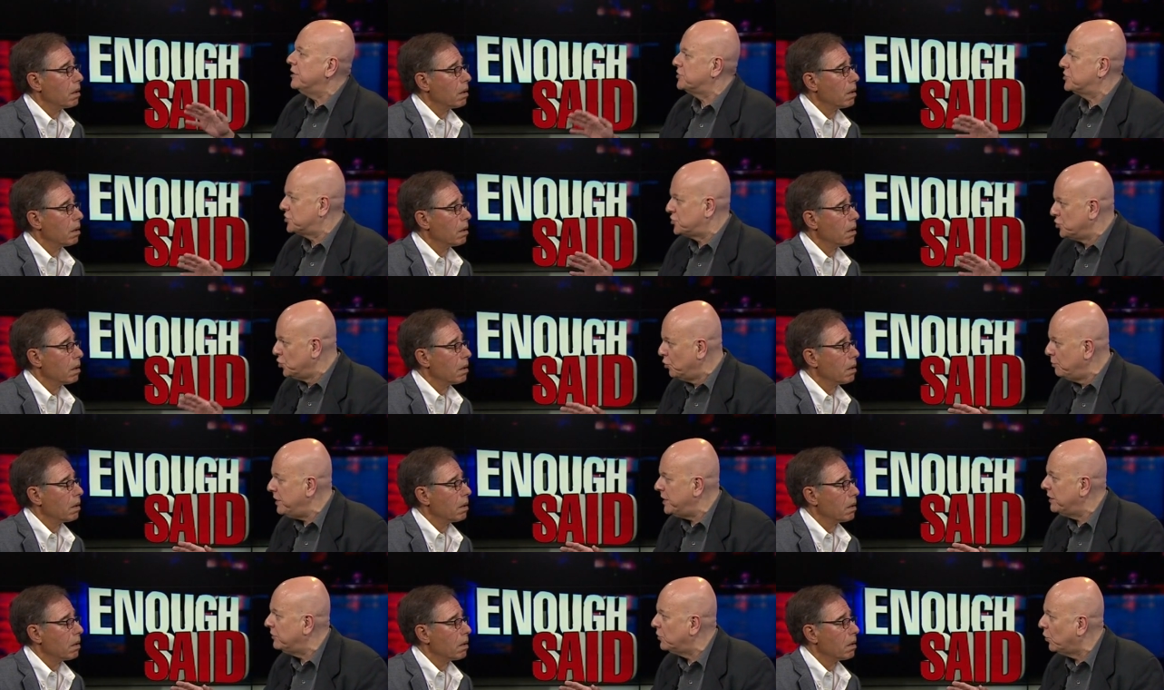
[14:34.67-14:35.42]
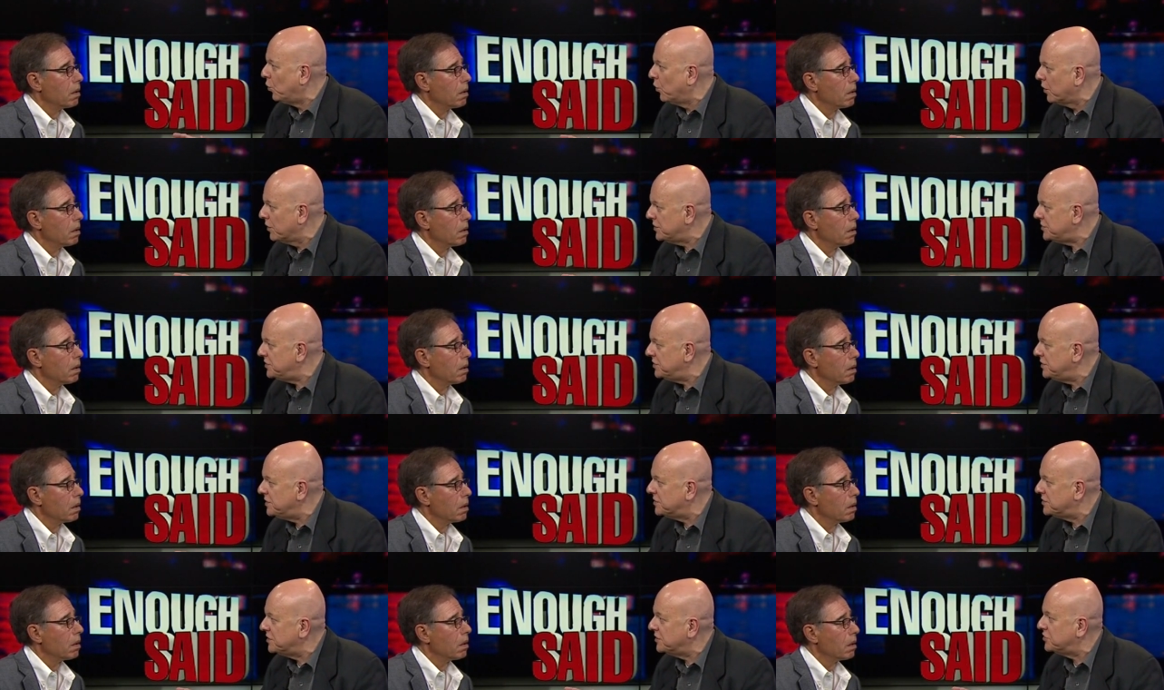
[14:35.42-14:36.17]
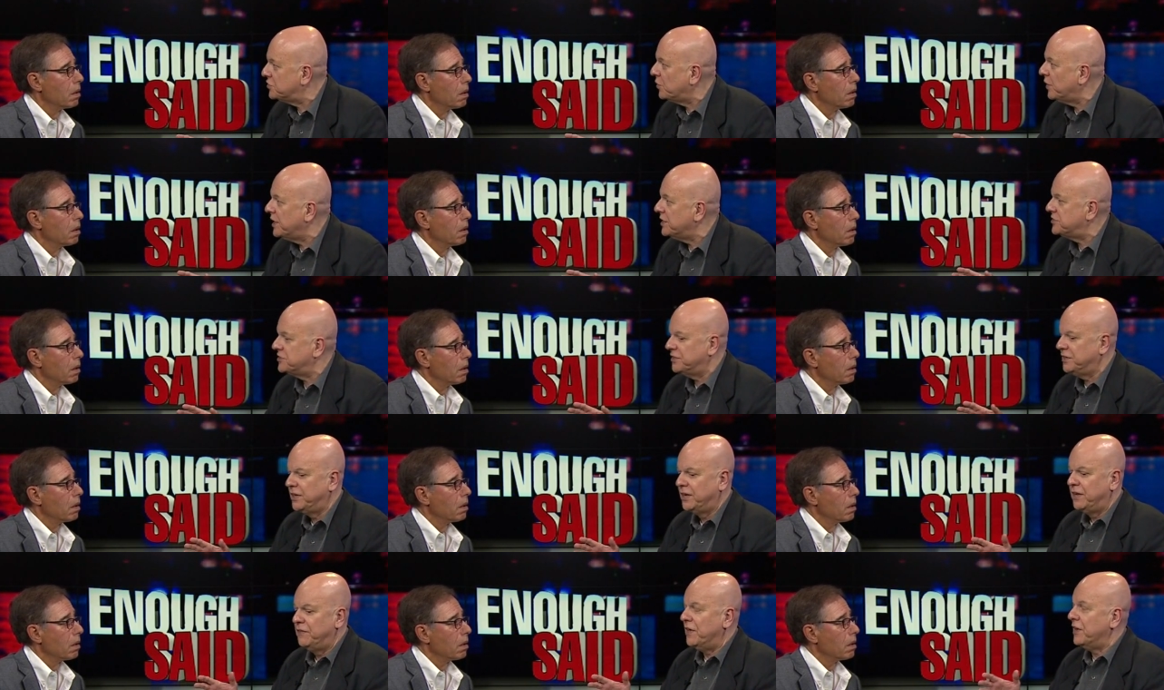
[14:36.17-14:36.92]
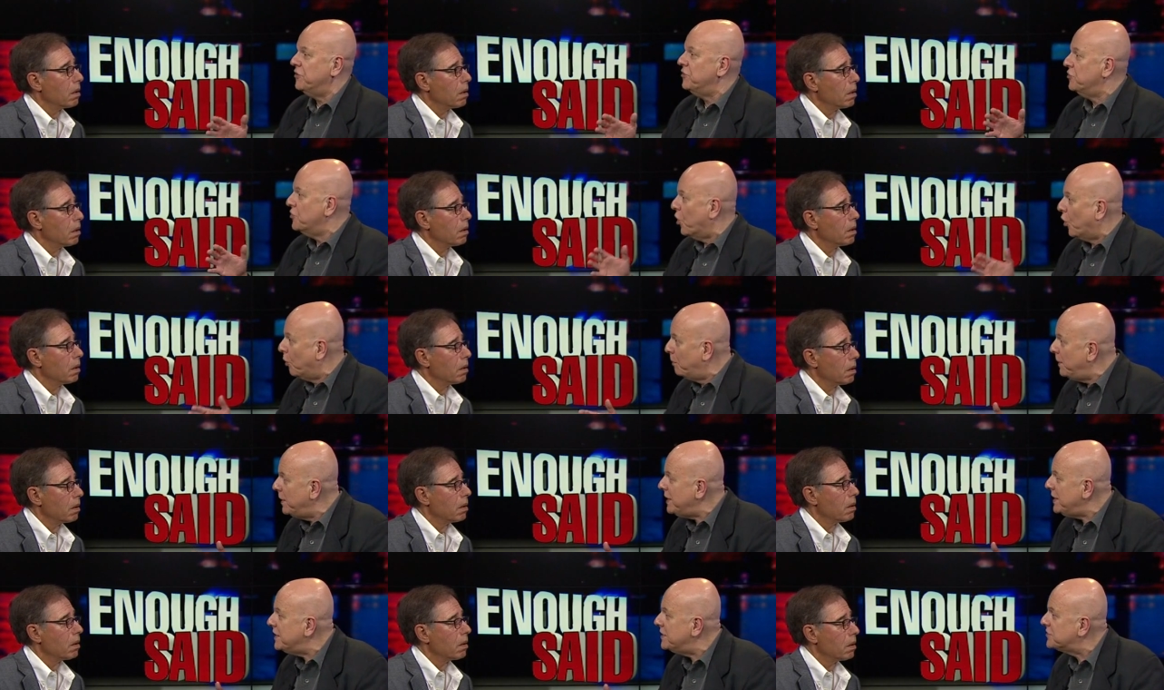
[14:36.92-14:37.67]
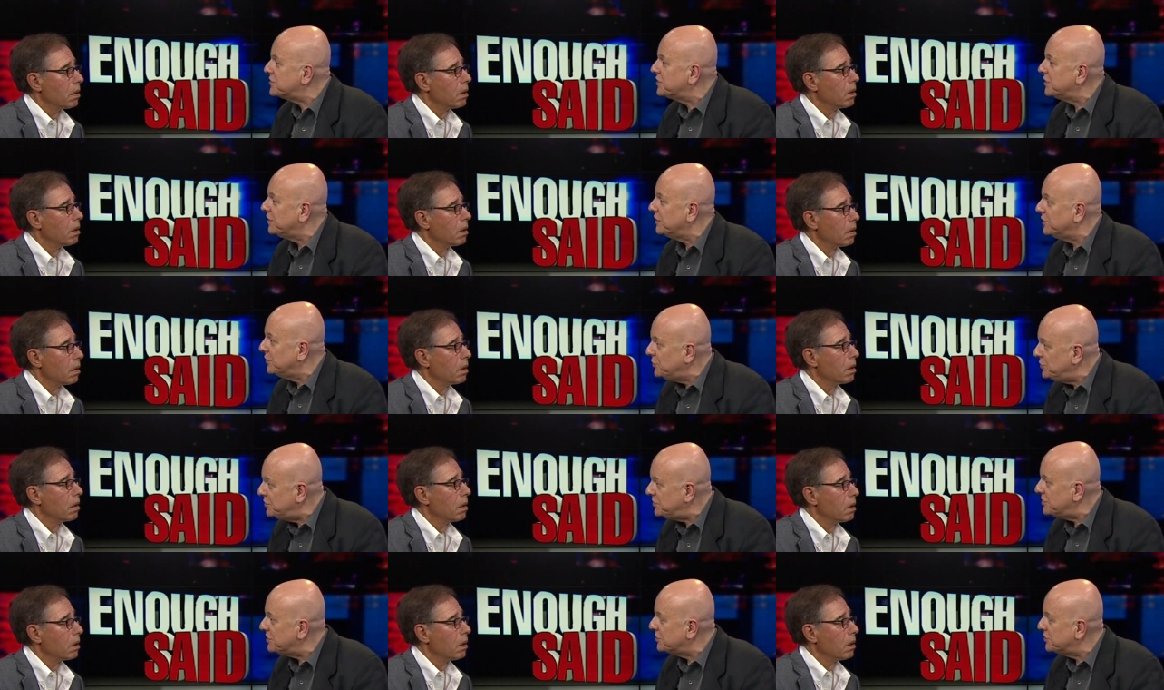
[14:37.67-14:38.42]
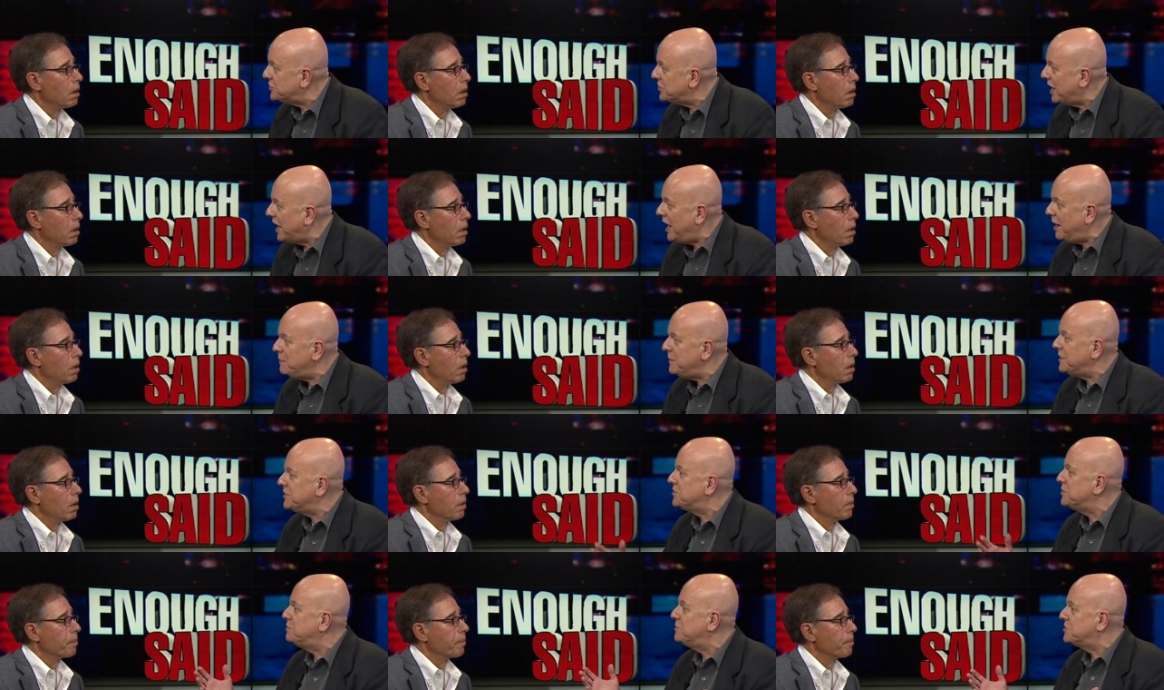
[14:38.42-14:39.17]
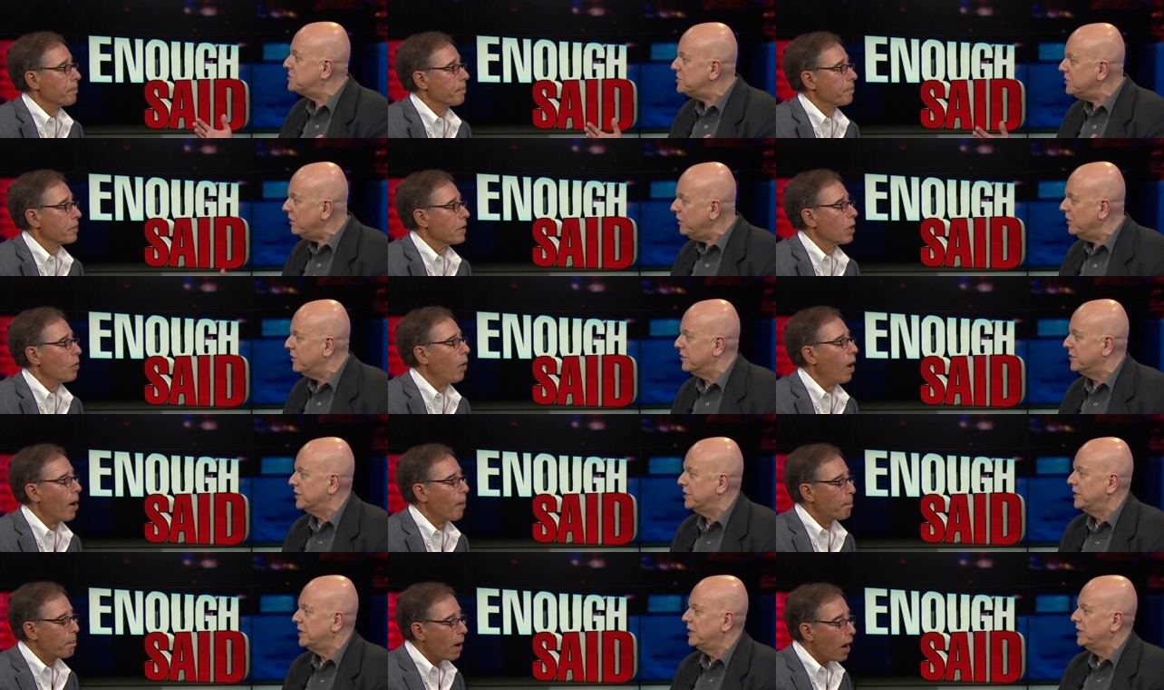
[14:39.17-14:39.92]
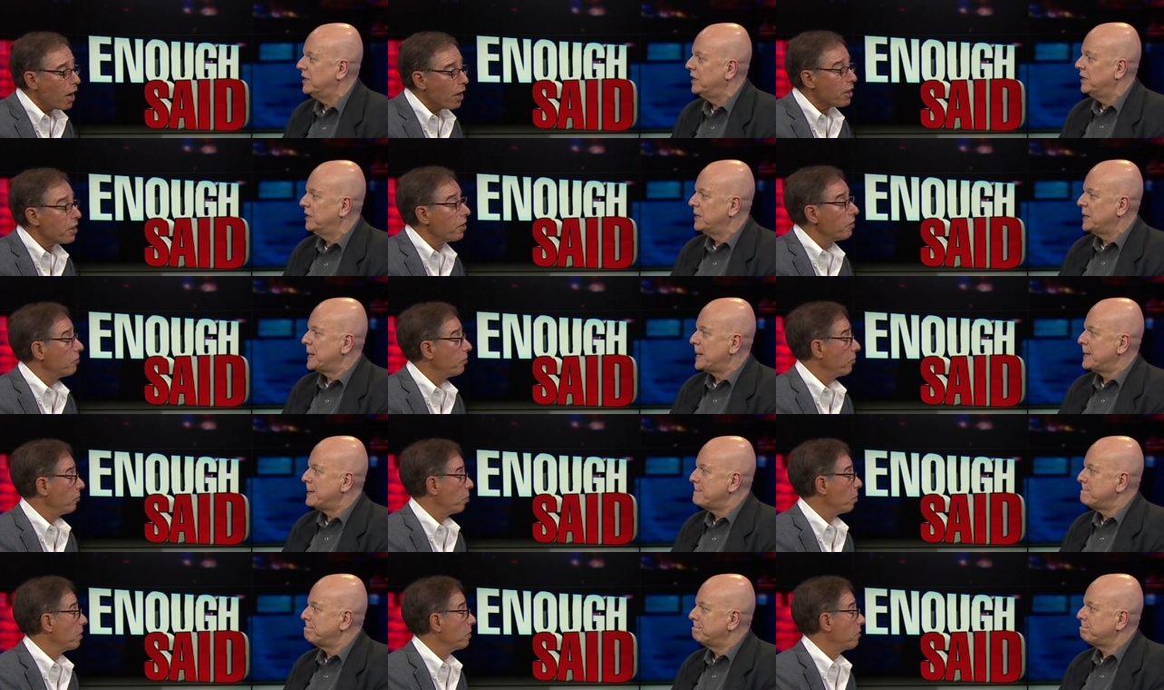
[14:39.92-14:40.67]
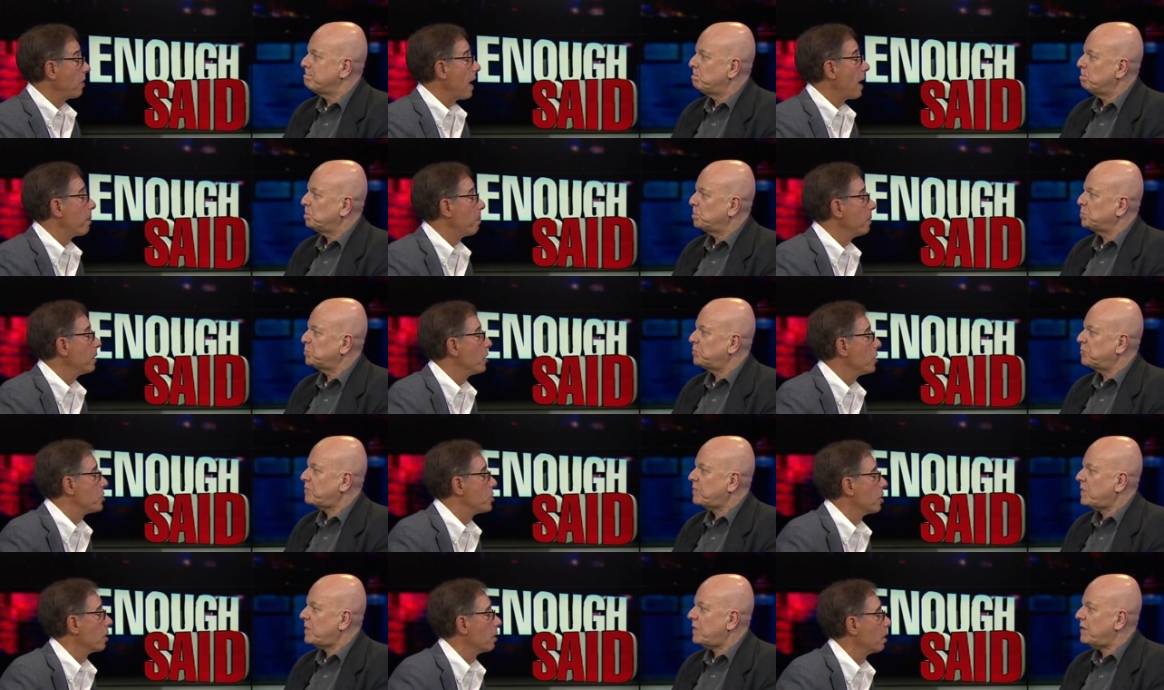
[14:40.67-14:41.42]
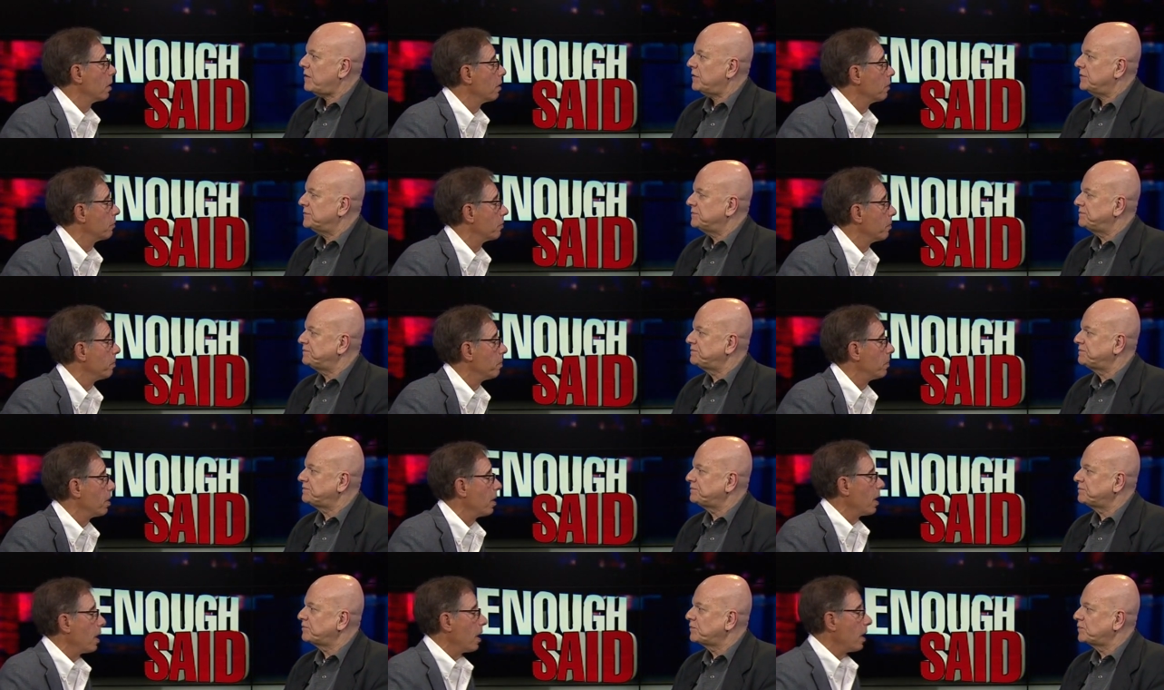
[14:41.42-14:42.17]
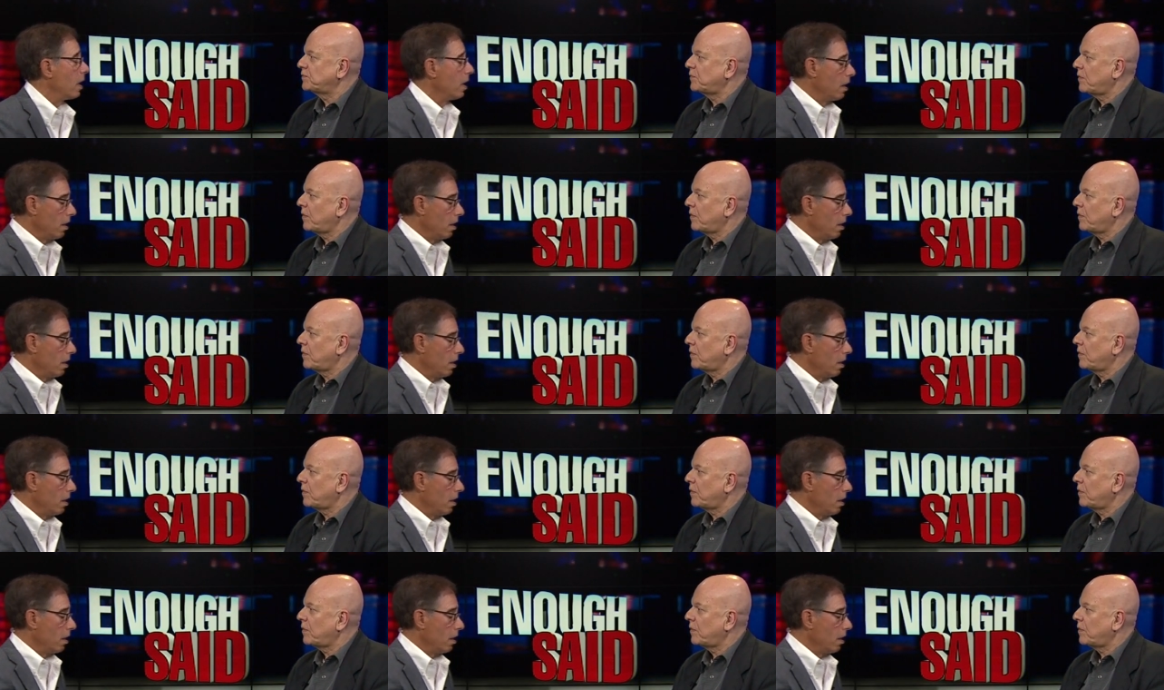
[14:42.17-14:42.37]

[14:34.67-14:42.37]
Speaker 1: assuming the worst in this situation, that nobody is going to lose their job? It's absurd. Well, part
Speaker 2: of this is what's happened to journalism today.